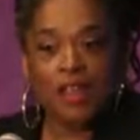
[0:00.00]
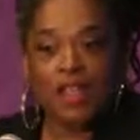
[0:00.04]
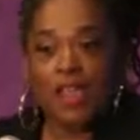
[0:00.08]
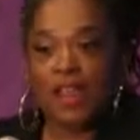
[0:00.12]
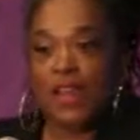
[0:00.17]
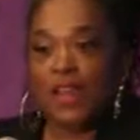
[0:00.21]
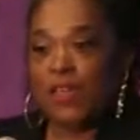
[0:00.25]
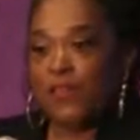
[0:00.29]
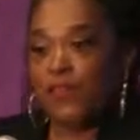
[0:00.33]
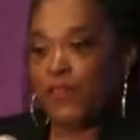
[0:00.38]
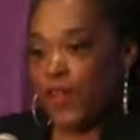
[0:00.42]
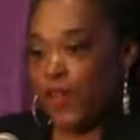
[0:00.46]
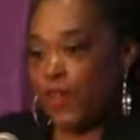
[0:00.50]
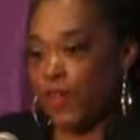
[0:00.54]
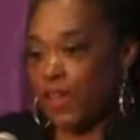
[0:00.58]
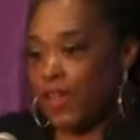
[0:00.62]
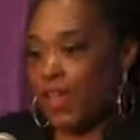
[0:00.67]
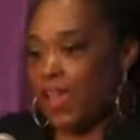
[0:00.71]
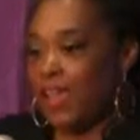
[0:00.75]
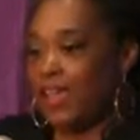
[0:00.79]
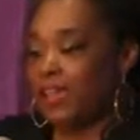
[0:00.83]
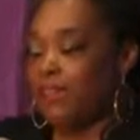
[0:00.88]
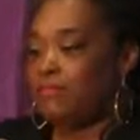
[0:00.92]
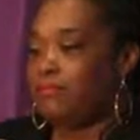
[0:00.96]
And they felt
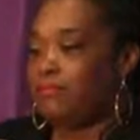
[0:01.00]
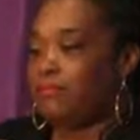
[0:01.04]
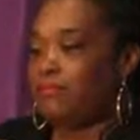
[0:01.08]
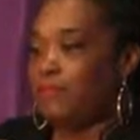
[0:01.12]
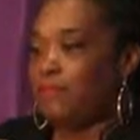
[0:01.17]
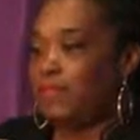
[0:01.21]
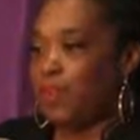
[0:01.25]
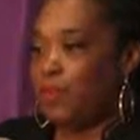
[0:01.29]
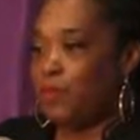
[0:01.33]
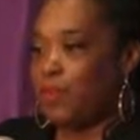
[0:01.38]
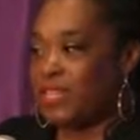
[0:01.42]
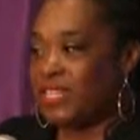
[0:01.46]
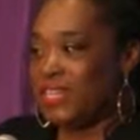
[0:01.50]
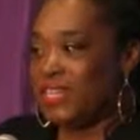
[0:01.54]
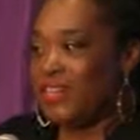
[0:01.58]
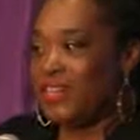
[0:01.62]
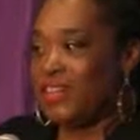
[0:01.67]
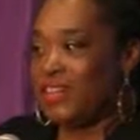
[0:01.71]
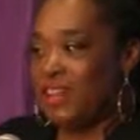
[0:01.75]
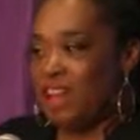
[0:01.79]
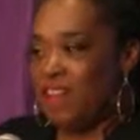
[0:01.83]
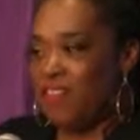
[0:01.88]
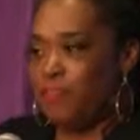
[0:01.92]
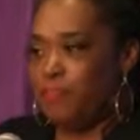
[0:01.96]
like there wasn't
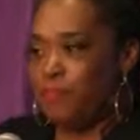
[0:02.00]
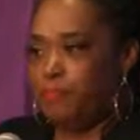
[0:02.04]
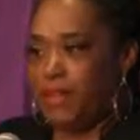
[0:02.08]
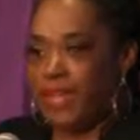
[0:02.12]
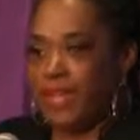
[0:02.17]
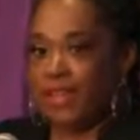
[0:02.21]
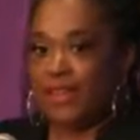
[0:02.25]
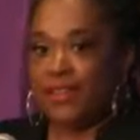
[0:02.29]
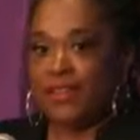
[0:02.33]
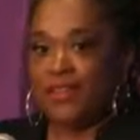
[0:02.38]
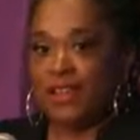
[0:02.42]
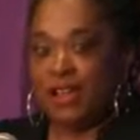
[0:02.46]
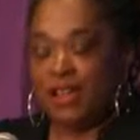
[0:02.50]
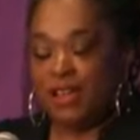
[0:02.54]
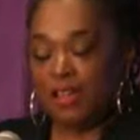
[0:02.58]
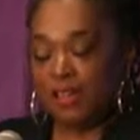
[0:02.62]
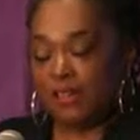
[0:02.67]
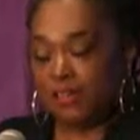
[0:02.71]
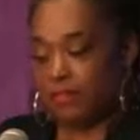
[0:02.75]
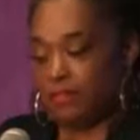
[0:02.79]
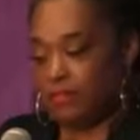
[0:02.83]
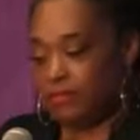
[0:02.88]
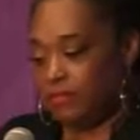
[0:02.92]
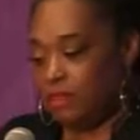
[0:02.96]
enough being
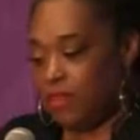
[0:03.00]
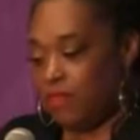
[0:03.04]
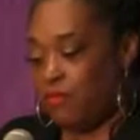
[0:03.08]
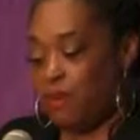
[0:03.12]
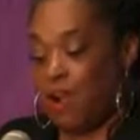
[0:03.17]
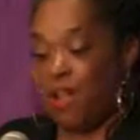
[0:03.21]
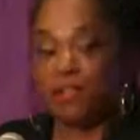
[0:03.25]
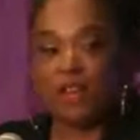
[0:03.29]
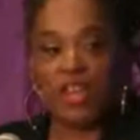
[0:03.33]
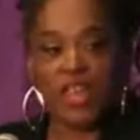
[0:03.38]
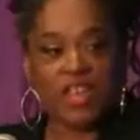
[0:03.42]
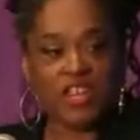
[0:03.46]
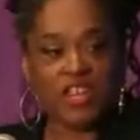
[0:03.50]
done around